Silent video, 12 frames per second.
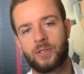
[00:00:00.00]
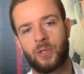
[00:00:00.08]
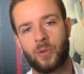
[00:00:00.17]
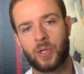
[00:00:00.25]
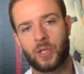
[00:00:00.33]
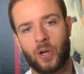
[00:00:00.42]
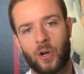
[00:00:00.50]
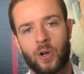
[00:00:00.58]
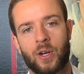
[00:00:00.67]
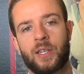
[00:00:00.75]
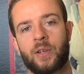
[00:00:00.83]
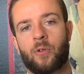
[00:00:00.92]
to
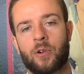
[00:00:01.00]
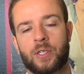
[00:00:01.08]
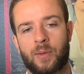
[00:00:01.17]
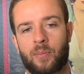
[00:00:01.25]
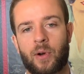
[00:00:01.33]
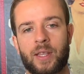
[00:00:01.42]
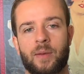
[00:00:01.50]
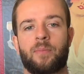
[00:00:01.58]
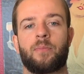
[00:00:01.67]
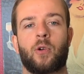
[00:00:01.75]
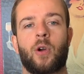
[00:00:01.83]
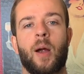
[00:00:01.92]
occur in order to bring the
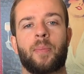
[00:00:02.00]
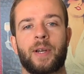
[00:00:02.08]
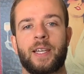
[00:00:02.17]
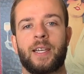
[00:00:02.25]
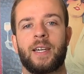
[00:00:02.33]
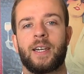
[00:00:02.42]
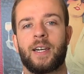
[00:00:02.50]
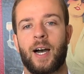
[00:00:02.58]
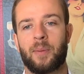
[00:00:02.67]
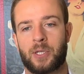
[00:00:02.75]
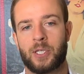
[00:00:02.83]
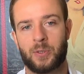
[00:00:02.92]
property
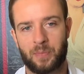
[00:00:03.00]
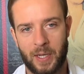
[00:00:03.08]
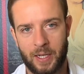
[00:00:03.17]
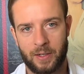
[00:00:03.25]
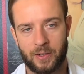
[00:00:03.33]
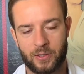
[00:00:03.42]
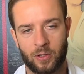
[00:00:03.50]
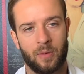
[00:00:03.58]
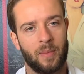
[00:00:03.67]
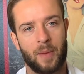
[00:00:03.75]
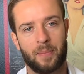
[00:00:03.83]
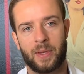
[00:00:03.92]
up to speed. So
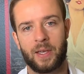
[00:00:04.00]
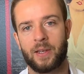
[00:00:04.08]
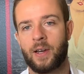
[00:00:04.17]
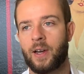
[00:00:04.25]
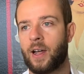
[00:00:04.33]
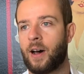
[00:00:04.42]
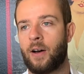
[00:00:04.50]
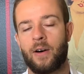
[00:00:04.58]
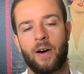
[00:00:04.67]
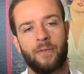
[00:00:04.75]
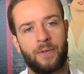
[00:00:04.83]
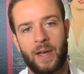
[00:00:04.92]
it might be
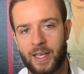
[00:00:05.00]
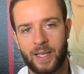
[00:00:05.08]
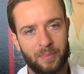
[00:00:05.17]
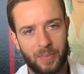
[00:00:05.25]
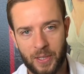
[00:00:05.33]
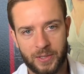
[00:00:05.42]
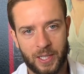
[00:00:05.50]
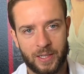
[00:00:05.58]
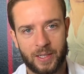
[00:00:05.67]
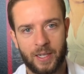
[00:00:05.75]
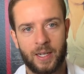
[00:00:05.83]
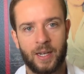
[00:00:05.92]
a vacant
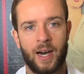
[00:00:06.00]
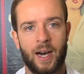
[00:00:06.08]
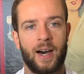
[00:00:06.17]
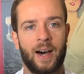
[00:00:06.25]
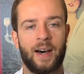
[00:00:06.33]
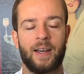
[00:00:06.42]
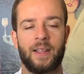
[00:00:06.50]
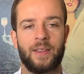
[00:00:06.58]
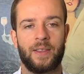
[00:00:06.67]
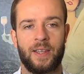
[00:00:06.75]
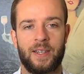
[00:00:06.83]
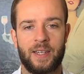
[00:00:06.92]
building
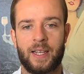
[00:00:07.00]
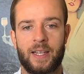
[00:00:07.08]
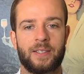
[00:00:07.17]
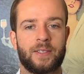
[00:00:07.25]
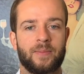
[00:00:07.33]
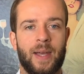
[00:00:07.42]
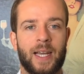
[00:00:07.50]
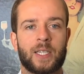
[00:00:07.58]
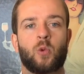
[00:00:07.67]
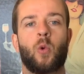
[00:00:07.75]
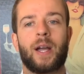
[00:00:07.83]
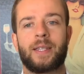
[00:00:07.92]
that needs
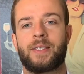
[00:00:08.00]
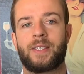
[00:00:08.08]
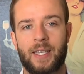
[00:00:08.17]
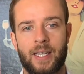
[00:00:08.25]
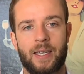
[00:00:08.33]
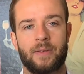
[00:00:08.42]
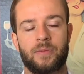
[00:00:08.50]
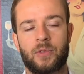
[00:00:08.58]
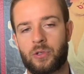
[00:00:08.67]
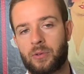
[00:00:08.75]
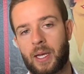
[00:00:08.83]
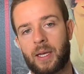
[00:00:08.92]
X, Y, and Z
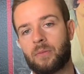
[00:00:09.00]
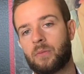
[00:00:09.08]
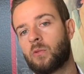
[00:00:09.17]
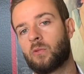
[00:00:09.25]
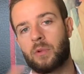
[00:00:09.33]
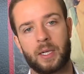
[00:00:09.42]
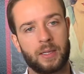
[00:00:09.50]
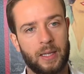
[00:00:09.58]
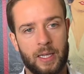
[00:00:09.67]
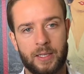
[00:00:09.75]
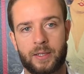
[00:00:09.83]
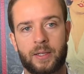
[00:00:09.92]
to get
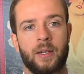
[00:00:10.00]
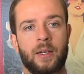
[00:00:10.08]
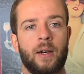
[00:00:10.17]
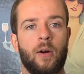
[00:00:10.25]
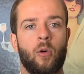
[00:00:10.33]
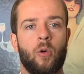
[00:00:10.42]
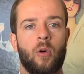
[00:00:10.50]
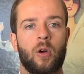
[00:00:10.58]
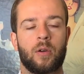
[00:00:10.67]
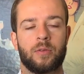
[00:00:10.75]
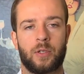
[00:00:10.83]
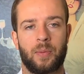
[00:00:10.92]
released
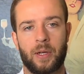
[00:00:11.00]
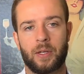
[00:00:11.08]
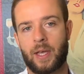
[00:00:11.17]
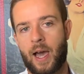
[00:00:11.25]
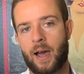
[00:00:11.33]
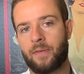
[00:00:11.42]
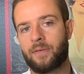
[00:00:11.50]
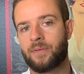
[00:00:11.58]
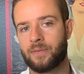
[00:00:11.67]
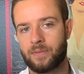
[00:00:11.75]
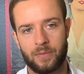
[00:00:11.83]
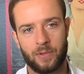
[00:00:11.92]
or to be able to have
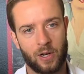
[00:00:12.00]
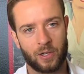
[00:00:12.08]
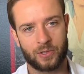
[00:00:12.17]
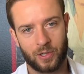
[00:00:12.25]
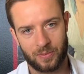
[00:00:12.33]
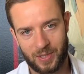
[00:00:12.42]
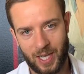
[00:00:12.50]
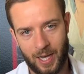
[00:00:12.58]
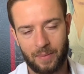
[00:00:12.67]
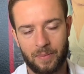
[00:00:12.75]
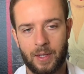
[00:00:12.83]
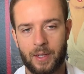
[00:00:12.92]
long-term
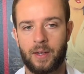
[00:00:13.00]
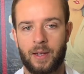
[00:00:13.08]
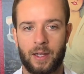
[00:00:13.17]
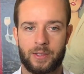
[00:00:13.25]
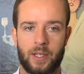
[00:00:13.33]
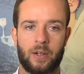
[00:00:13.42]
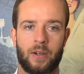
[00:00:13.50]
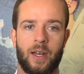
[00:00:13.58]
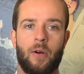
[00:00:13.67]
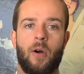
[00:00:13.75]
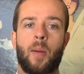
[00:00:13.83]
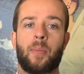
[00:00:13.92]
debt, etc.
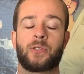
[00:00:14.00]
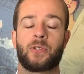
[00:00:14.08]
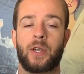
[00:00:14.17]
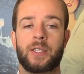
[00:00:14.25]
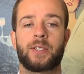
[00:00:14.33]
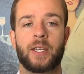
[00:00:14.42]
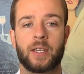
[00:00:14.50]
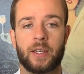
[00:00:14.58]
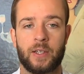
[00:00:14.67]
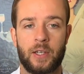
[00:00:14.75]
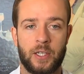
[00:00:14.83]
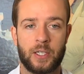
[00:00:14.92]
Now,
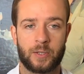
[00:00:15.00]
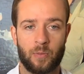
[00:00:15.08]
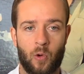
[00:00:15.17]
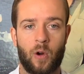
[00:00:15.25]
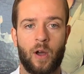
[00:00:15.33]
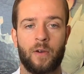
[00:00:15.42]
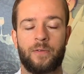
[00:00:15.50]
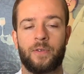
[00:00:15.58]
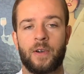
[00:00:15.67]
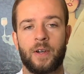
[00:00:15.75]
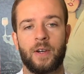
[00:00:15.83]
opportunistic is more of